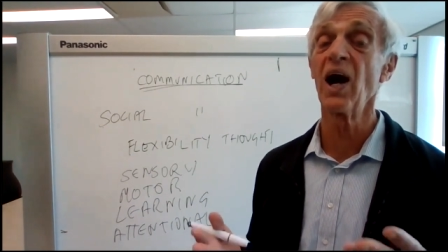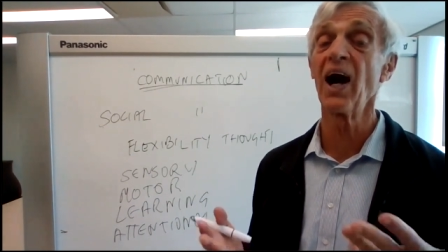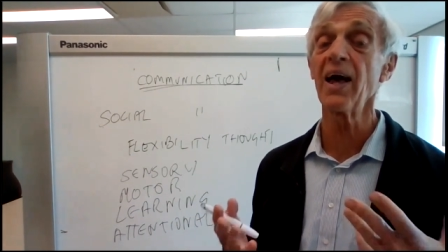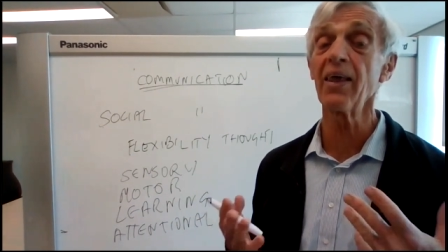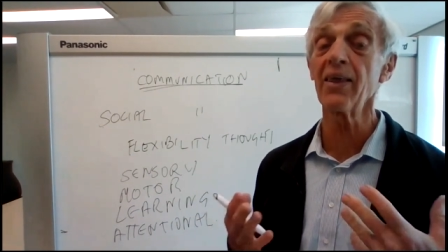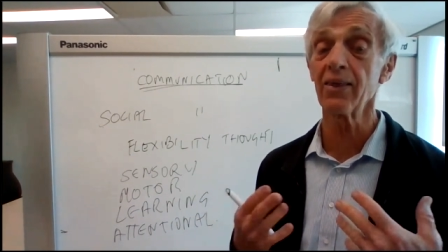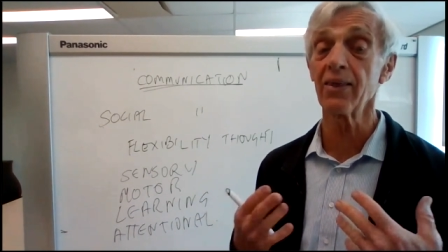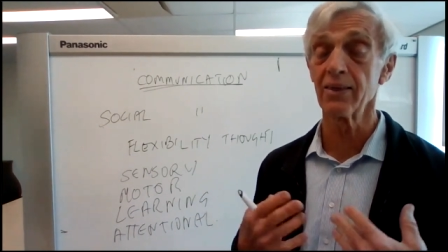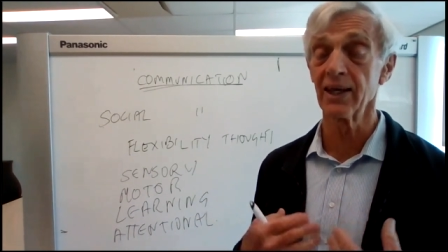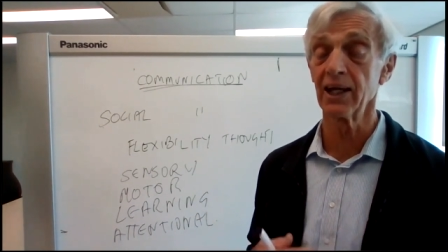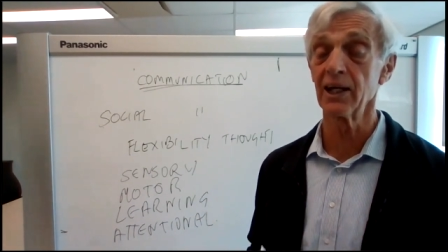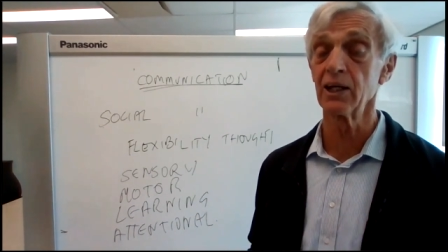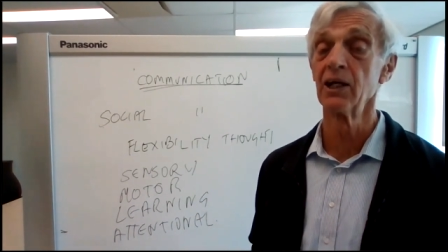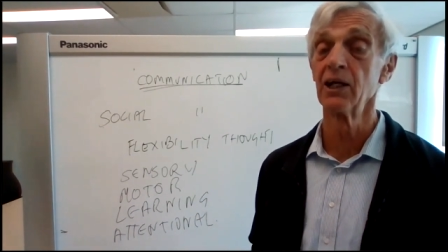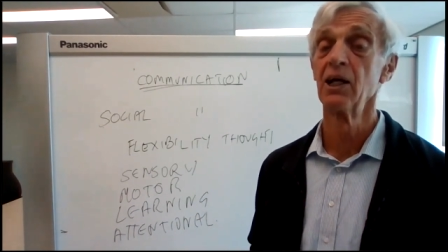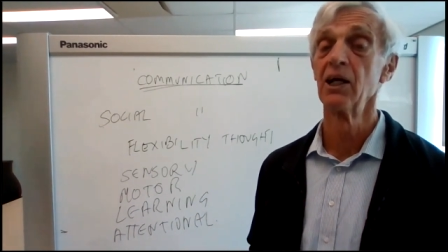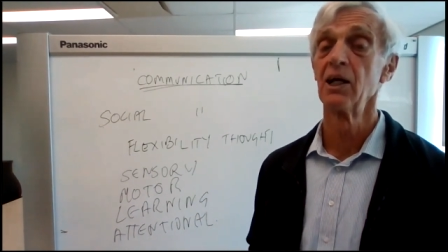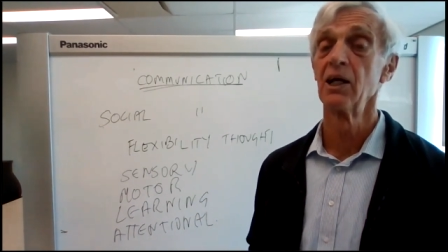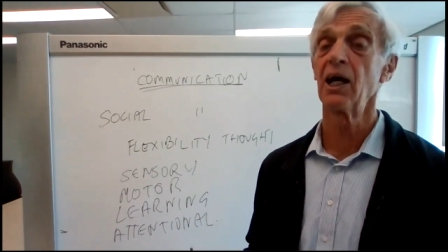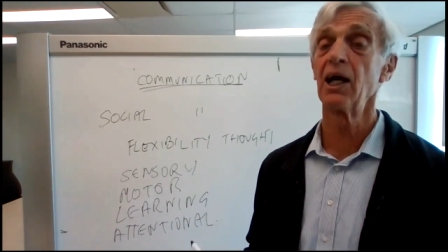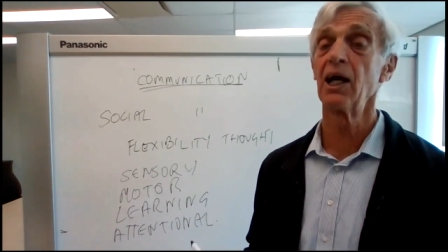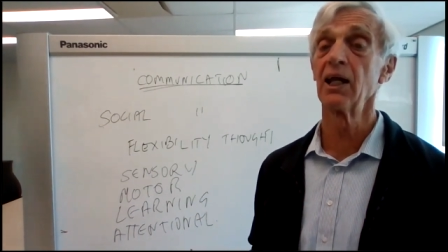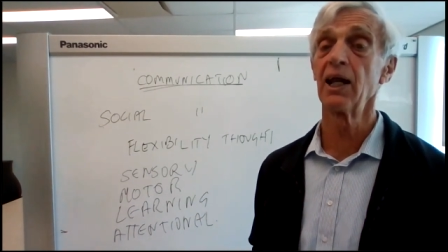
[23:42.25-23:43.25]
rather
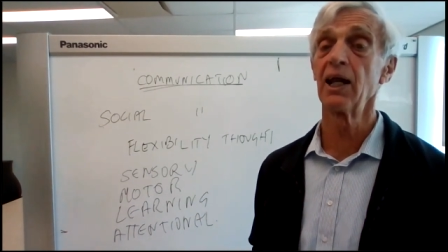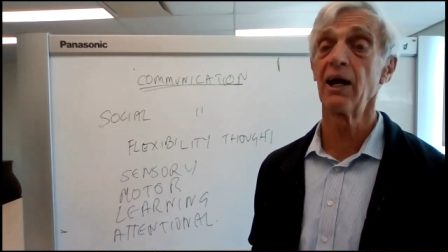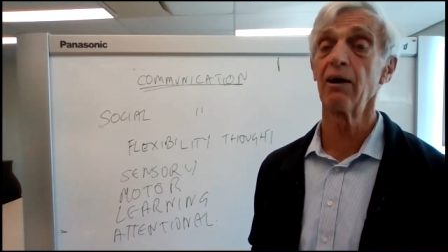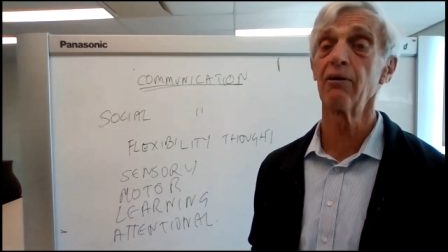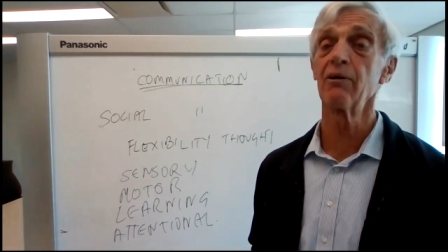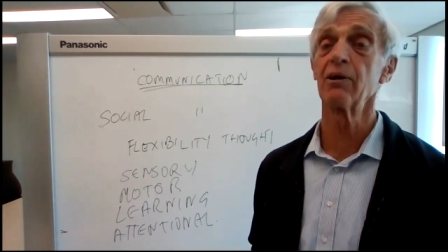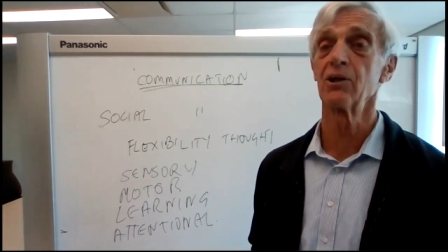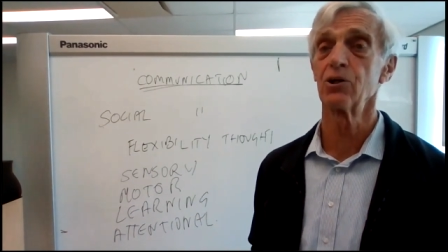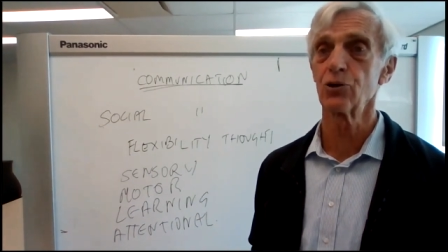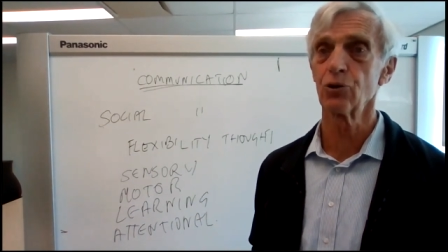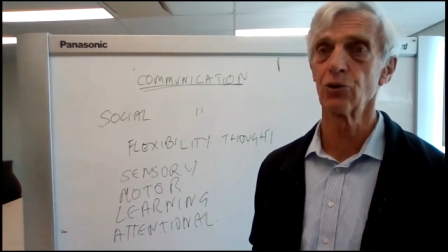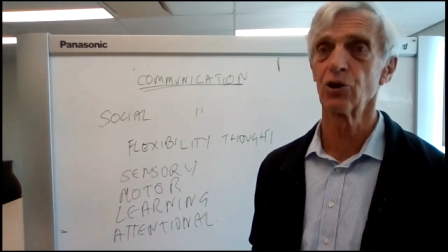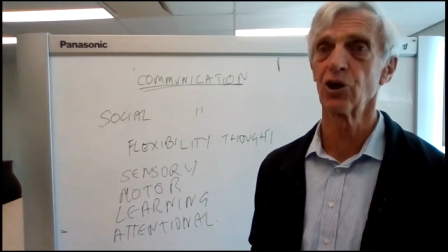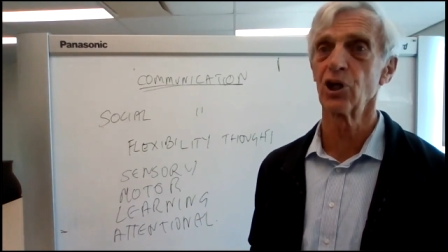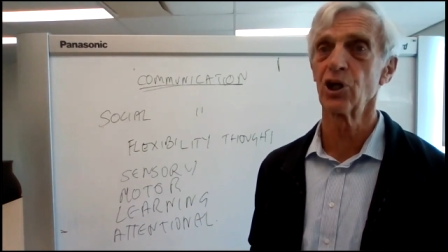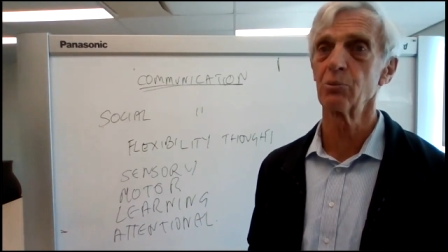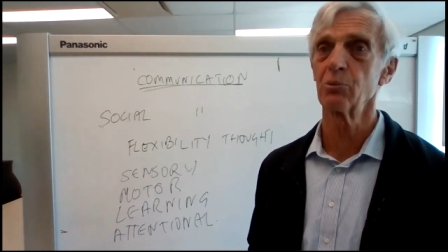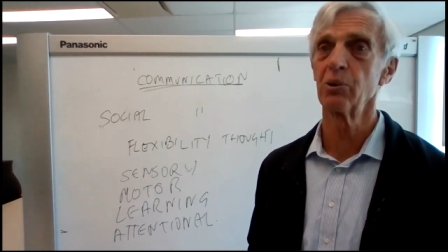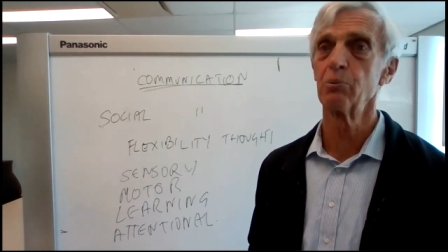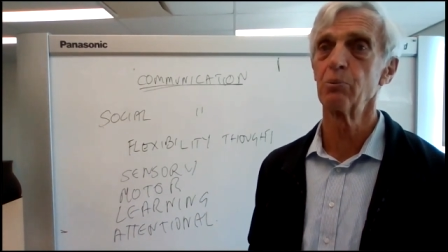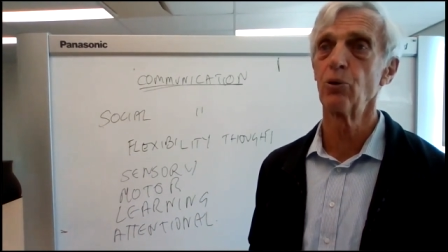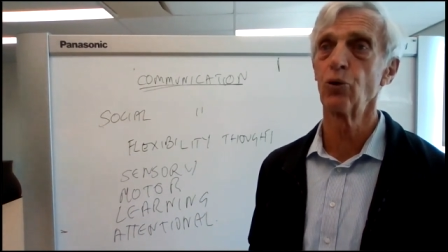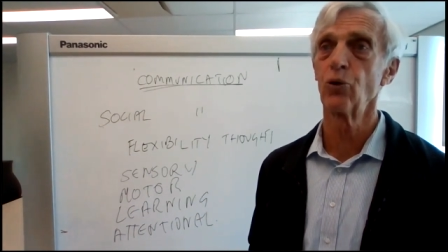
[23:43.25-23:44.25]
than allowing
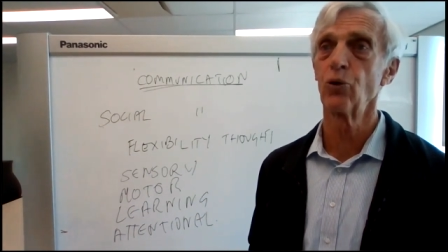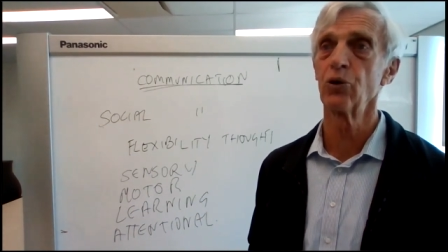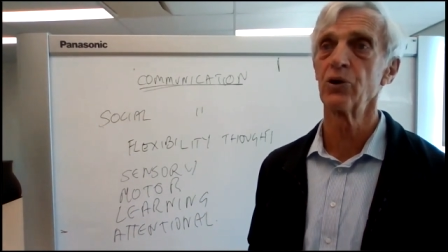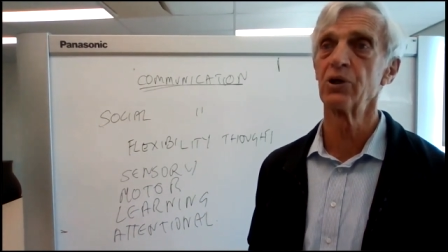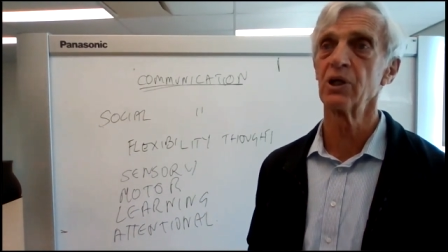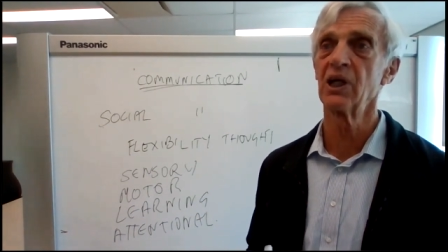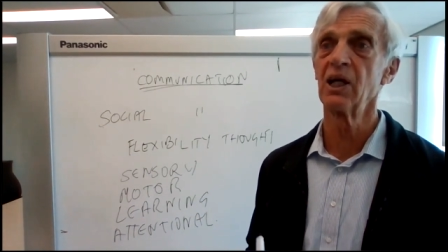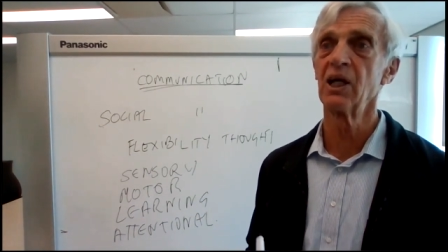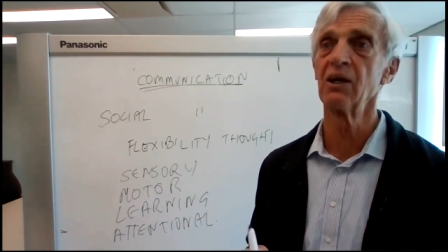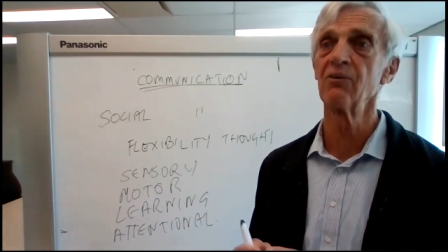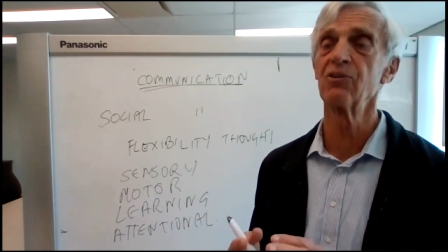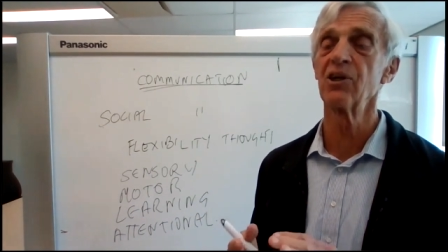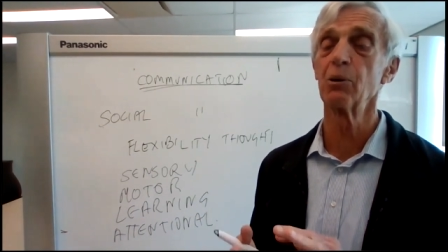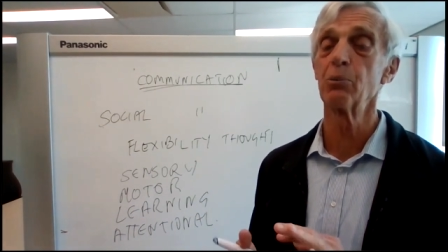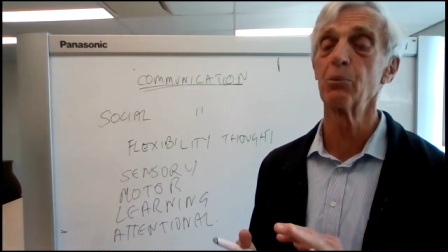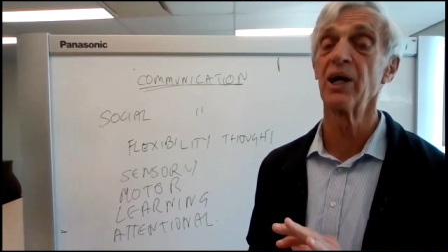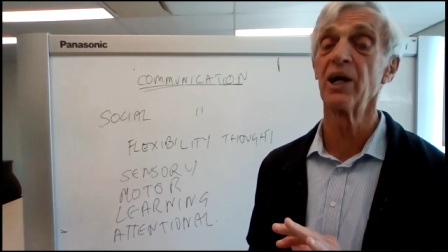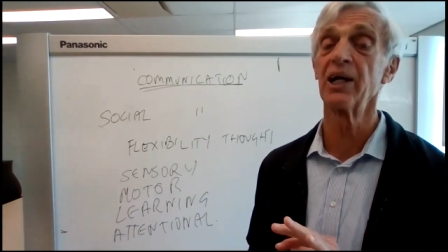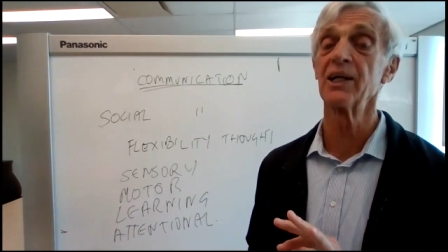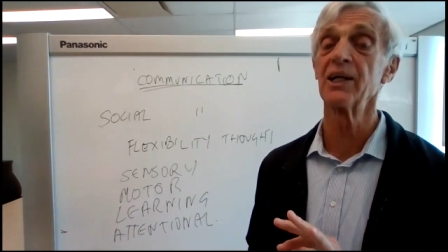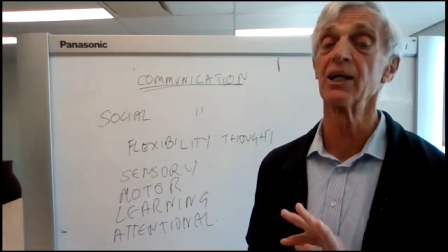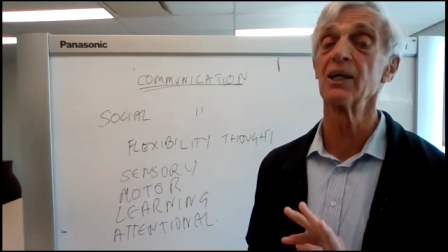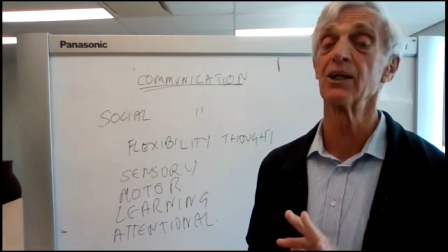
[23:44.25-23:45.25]
children to be bored to give
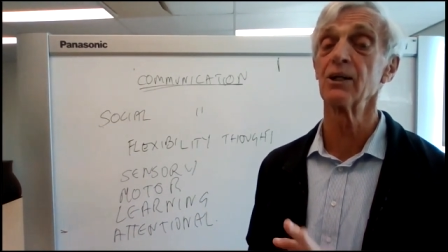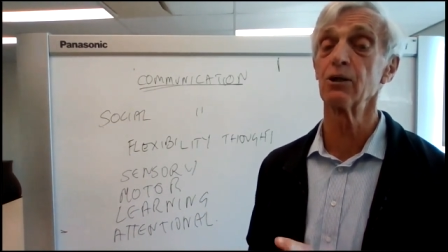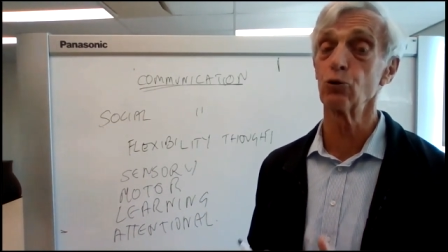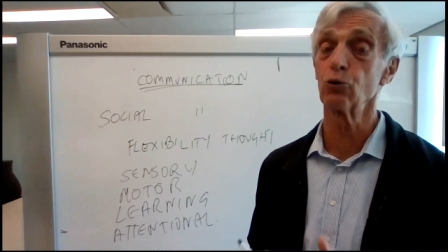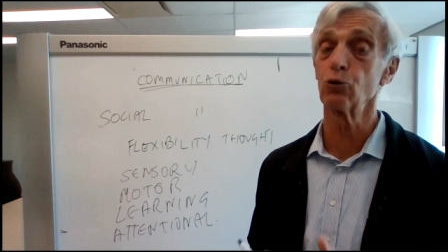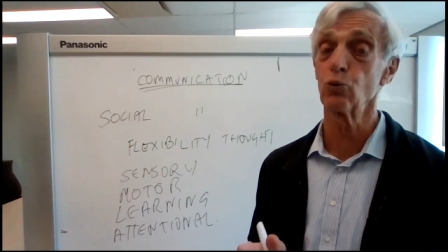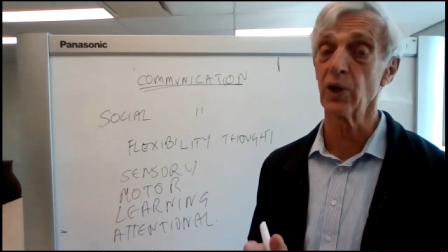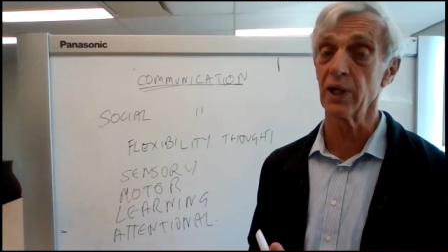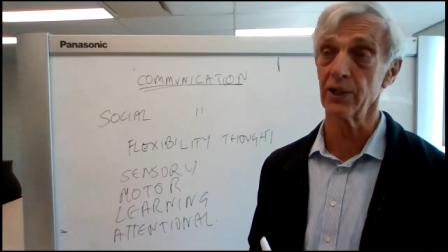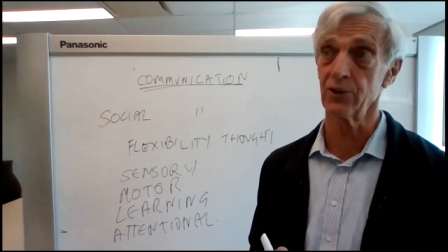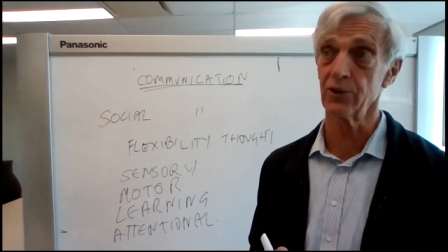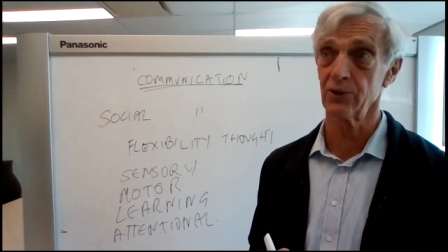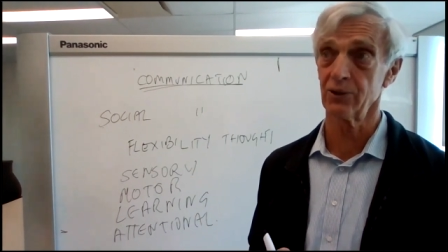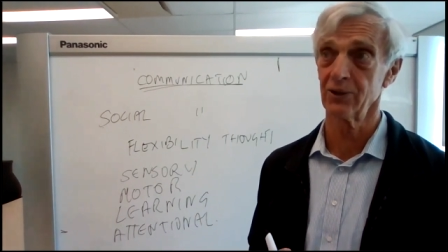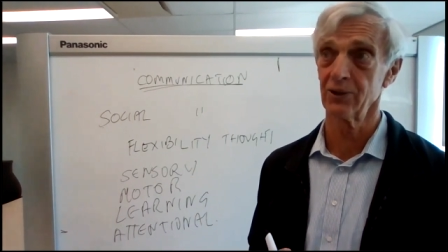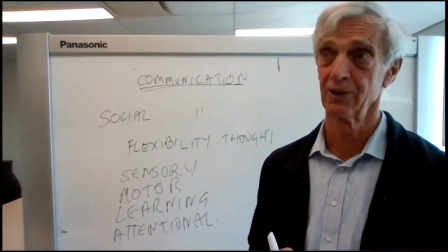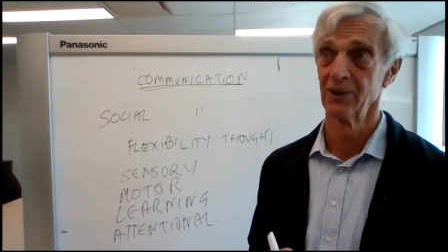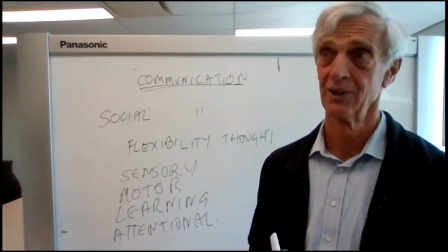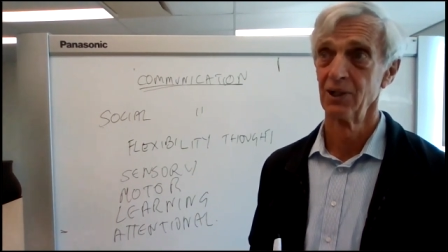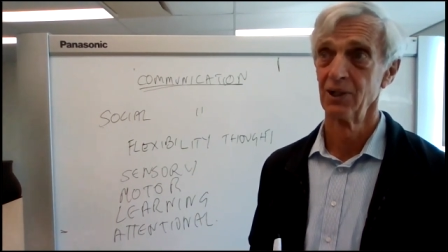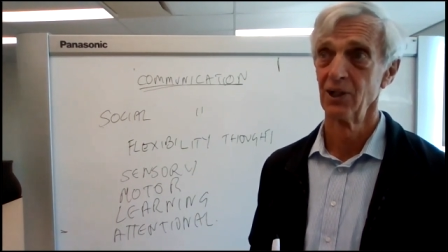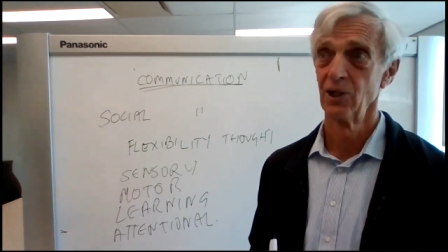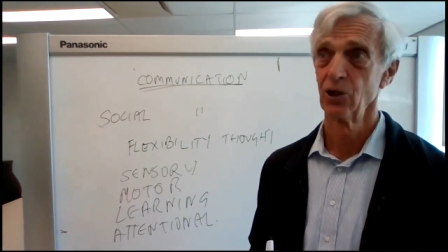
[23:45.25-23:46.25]
their brain a little
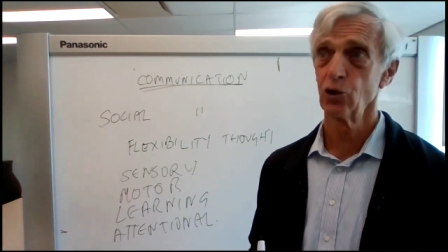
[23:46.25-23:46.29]
rest.